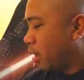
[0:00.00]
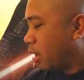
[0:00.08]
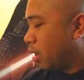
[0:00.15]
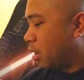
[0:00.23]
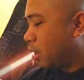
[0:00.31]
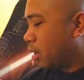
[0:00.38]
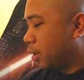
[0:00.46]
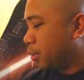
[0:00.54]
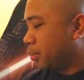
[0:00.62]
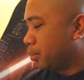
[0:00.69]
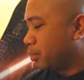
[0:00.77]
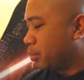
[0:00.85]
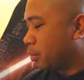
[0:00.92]

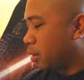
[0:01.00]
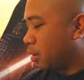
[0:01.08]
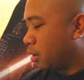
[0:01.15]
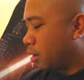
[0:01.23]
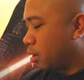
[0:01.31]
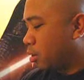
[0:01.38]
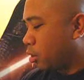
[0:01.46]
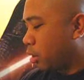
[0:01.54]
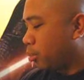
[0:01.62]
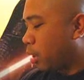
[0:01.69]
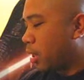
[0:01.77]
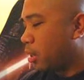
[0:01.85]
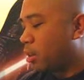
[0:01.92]
Um, Joy
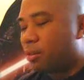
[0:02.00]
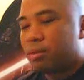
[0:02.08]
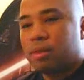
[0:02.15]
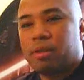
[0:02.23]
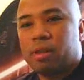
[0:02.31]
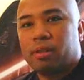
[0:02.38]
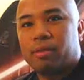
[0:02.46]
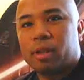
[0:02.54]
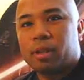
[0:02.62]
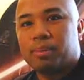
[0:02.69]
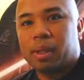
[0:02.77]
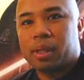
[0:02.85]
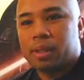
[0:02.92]
brought it over from the
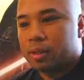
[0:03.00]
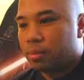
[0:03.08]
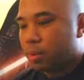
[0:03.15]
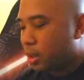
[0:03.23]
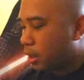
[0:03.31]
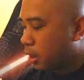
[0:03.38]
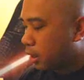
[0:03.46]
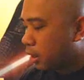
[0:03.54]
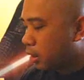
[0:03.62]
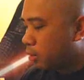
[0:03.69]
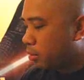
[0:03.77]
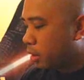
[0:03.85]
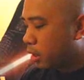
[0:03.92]
Philippines when
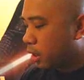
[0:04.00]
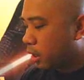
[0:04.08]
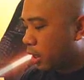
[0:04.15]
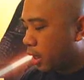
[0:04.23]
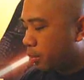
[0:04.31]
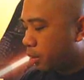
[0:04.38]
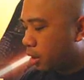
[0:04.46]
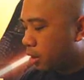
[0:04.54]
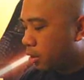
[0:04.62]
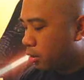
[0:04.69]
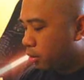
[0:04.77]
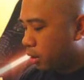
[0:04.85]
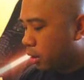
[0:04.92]
she when she came
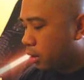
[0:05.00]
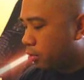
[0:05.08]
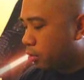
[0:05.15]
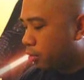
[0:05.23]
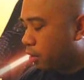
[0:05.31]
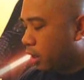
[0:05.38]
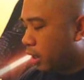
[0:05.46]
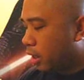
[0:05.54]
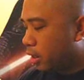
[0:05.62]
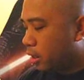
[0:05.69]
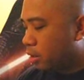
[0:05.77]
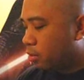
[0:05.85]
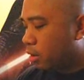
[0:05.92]
here uh, for
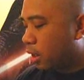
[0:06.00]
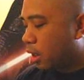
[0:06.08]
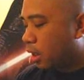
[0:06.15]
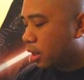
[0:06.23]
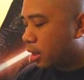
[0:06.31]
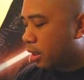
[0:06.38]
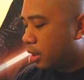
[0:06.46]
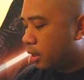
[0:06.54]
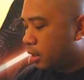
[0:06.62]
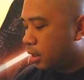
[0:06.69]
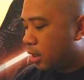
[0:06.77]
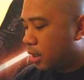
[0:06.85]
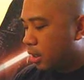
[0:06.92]
vacation over the
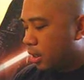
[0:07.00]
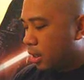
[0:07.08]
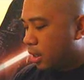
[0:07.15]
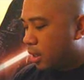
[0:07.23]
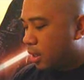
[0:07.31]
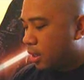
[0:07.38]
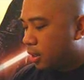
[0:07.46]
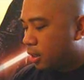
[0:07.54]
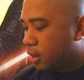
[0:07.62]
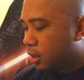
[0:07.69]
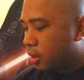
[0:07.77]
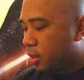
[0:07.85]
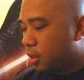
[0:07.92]
holidays, and her
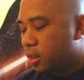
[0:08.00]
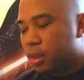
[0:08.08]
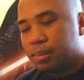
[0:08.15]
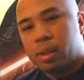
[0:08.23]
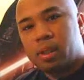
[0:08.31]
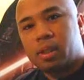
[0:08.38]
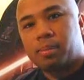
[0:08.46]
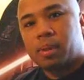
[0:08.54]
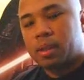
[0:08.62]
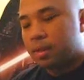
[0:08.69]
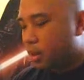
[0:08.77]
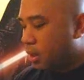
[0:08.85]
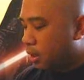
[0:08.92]
sister shipped it to
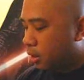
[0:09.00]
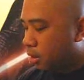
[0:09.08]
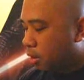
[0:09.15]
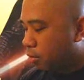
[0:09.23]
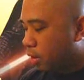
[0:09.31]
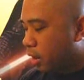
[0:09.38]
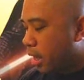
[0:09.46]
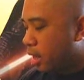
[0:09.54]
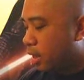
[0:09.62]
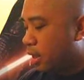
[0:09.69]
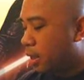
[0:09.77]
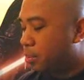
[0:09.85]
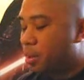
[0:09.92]
me. Uh, they're over in
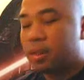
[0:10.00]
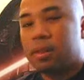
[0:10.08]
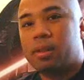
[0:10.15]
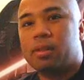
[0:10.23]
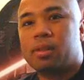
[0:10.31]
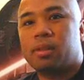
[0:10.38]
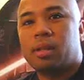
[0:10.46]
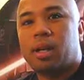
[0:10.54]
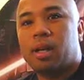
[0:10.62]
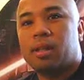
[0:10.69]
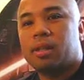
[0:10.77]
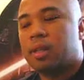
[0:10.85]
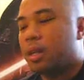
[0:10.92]
Anaheim, so so
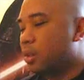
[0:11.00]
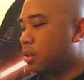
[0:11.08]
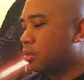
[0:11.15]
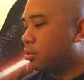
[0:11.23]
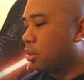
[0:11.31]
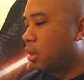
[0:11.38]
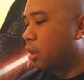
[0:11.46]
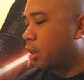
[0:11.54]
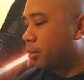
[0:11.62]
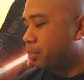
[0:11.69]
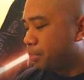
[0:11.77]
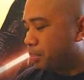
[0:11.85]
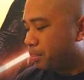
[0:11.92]
not not too far up.